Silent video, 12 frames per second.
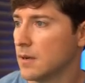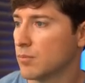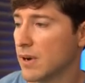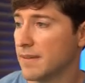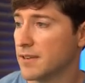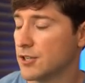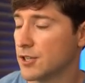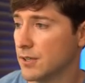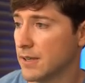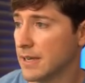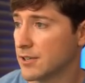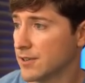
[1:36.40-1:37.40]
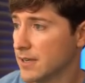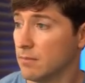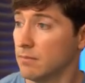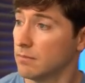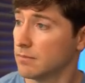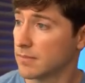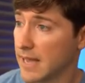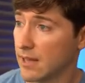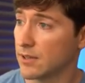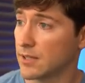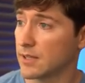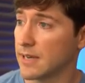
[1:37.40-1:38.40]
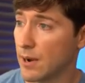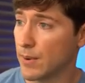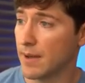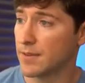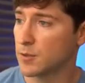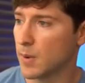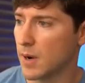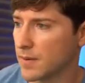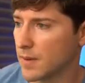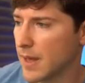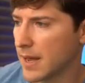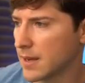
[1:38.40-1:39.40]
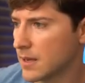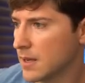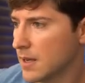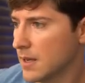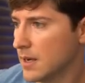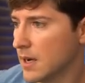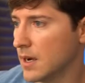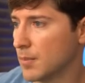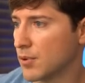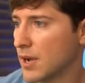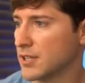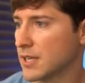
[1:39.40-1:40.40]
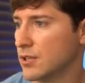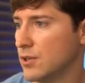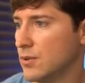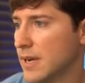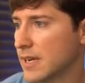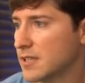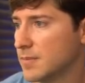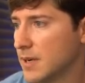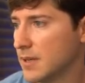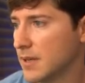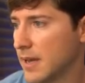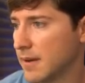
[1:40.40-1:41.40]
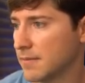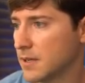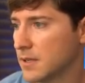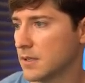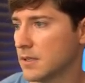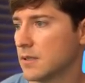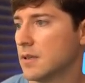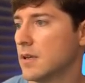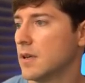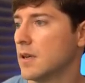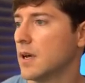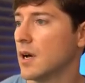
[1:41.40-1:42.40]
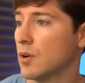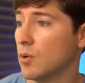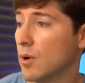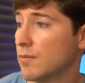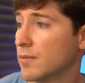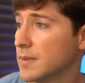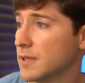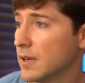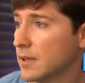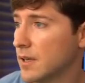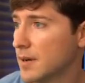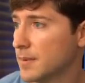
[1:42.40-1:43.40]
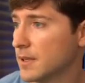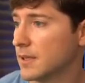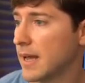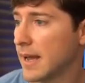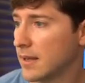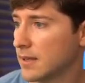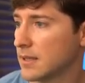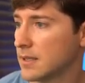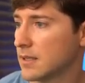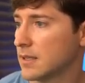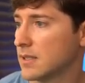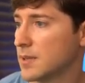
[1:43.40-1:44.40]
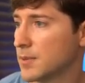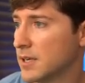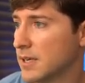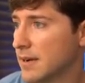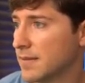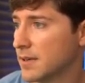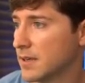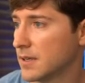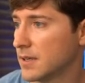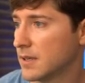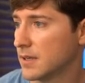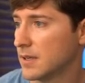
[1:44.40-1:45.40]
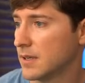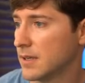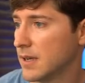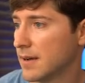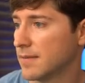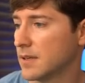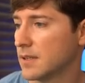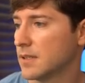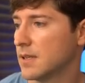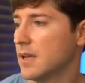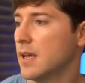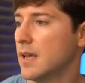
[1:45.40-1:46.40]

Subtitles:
Private journal entry, calendar. Now we have a spot for that. Project due next month, efforts. A quote from the Dalai Lama, Atlas. Simmering efforts.